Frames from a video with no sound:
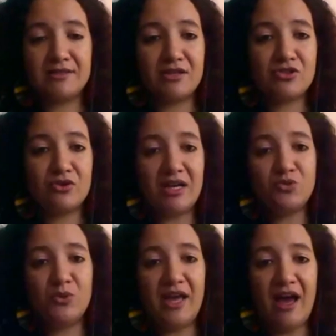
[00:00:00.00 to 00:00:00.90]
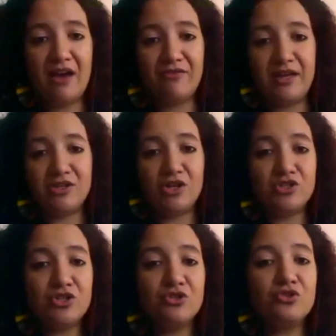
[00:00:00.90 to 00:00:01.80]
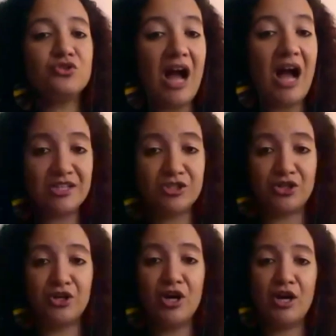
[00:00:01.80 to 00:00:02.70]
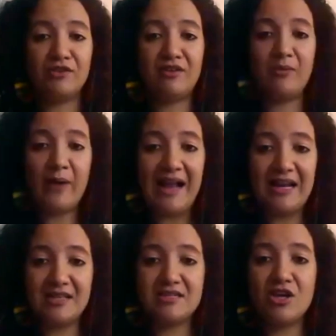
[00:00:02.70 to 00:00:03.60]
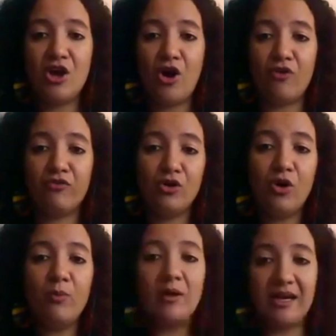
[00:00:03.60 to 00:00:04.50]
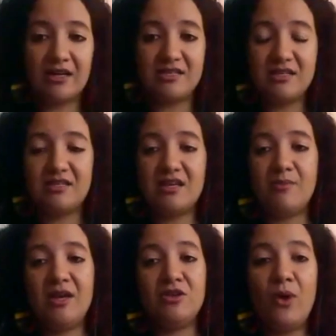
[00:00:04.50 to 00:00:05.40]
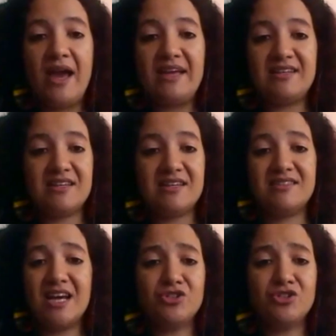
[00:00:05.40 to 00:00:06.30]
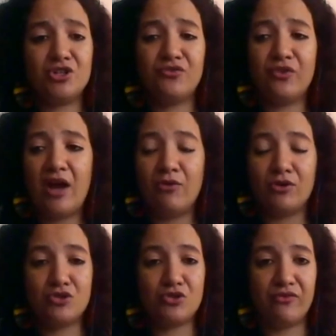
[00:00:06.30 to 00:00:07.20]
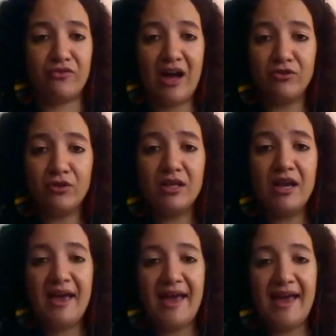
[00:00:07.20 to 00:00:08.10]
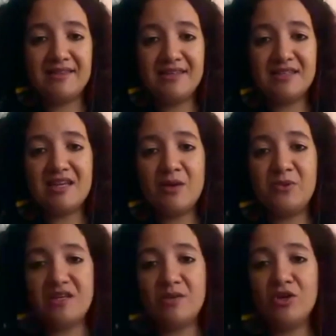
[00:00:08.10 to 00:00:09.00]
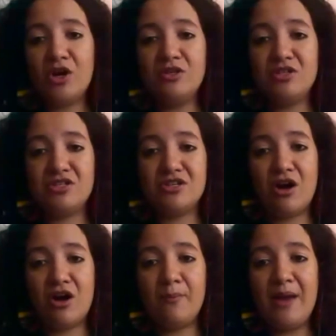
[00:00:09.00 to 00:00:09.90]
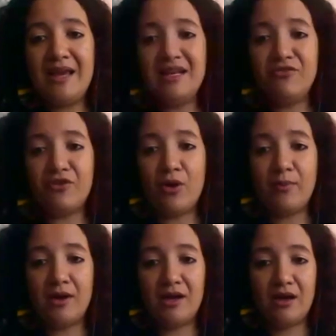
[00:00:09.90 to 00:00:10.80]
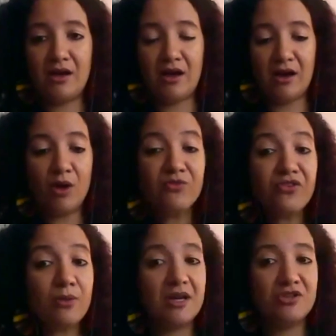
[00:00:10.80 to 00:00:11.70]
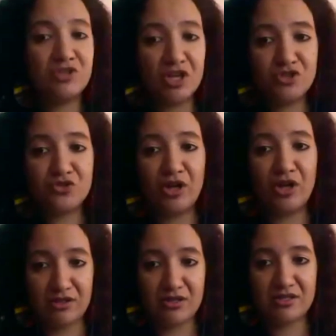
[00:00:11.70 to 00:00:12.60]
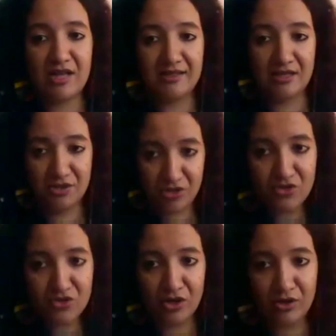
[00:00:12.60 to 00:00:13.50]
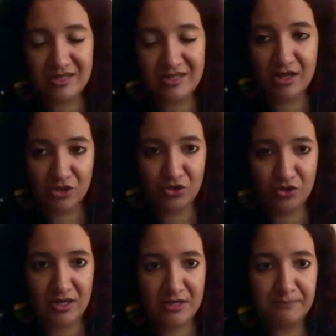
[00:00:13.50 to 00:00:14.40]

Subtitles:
so that we have and continue to alter the balance of global ecosystem in a way that is dangerous for our survival. And these epistemic communities are mainly come from industrial society, industrialist countries.